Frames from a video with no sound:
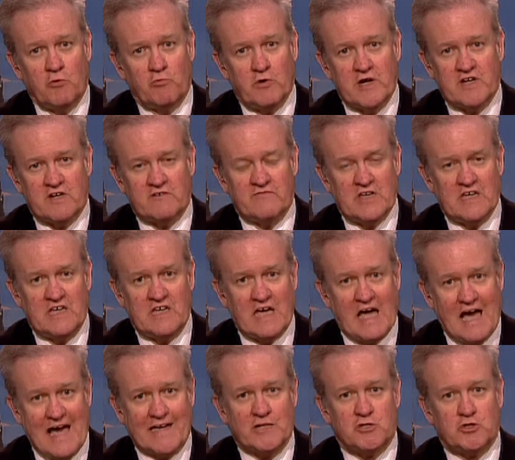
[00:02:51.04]
where the
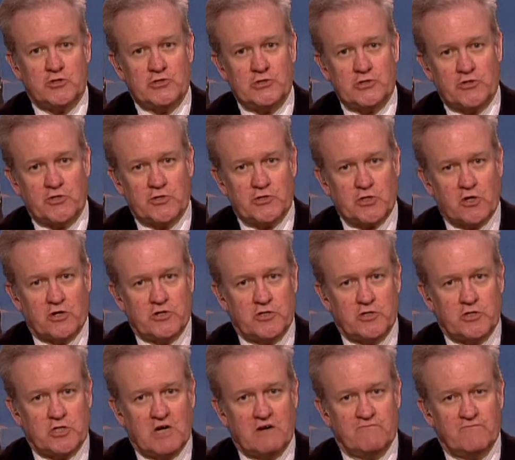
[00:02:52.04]
actions of the
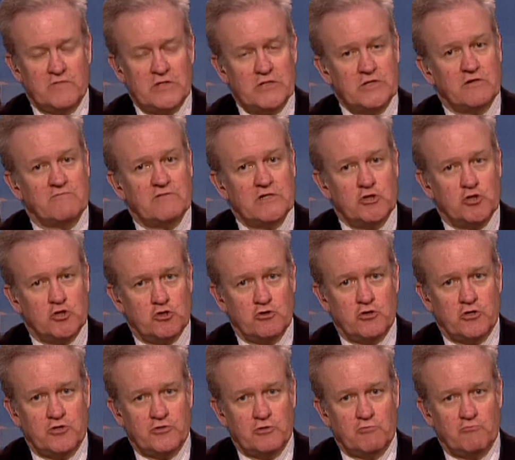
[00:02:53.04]
Scottish Government have
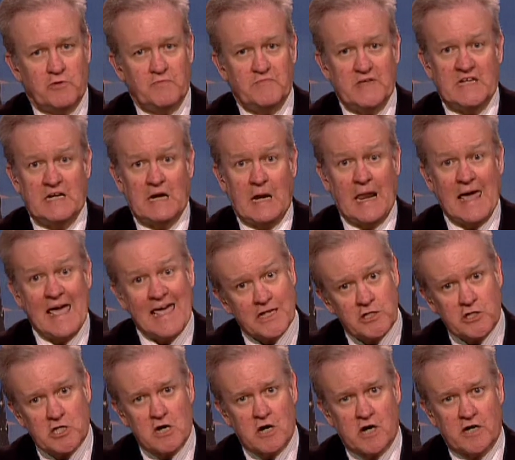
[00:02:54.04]
ensured that we've been
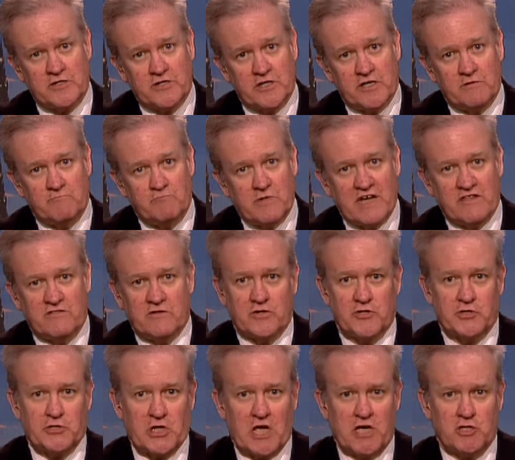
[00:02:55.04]
less hard hit by the
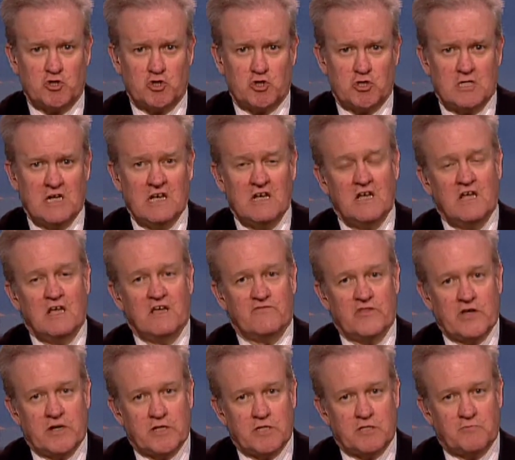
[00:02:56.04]
recession
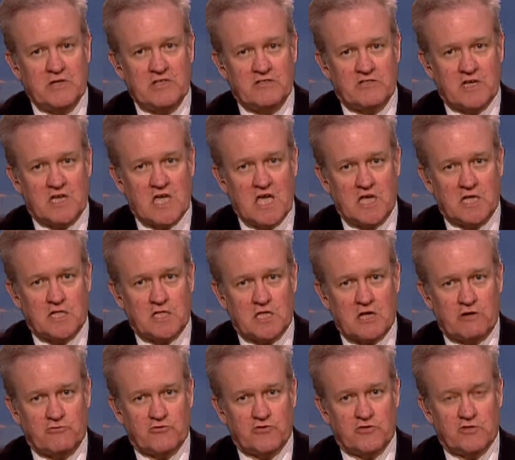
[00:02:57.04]
than has been the case
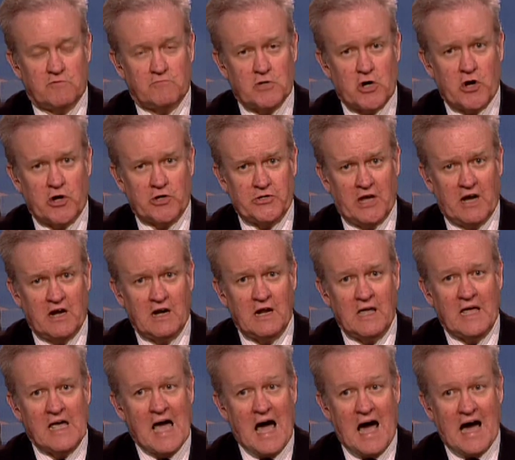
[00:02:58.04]
south of the border,
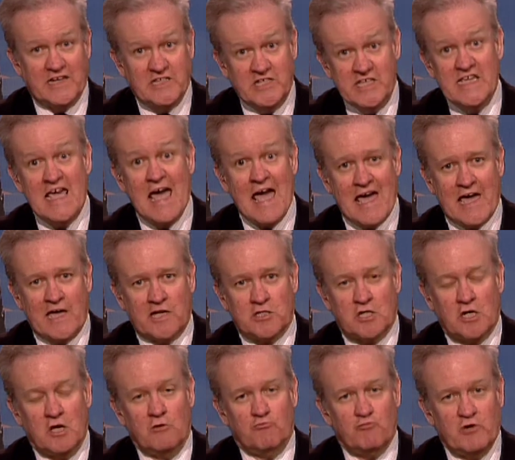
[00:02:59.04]
and
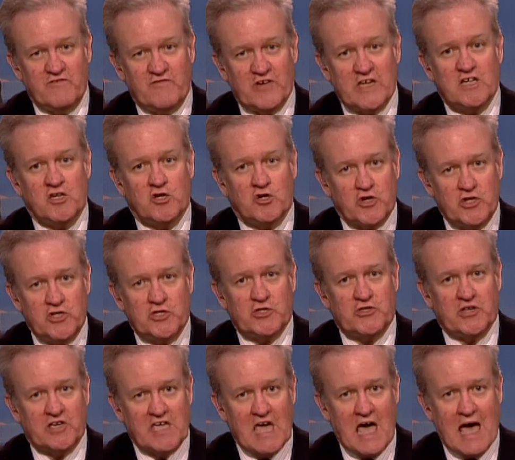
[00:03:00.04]
yet we've increased
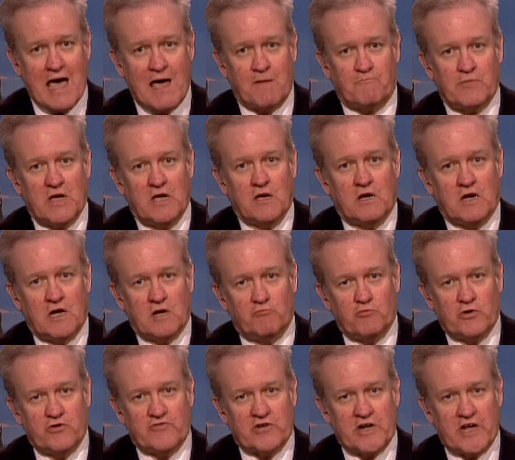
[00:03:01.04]
the gap uh,
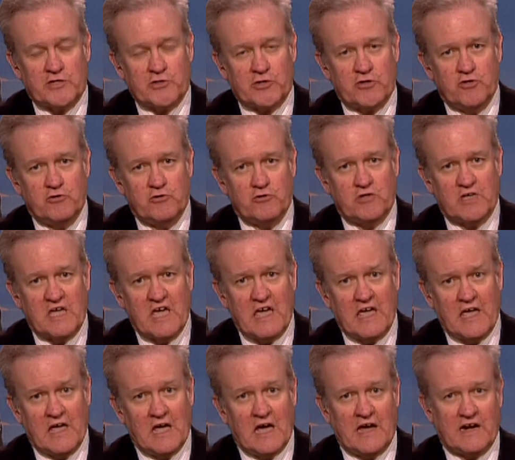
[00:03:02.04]
with the rest of the UK.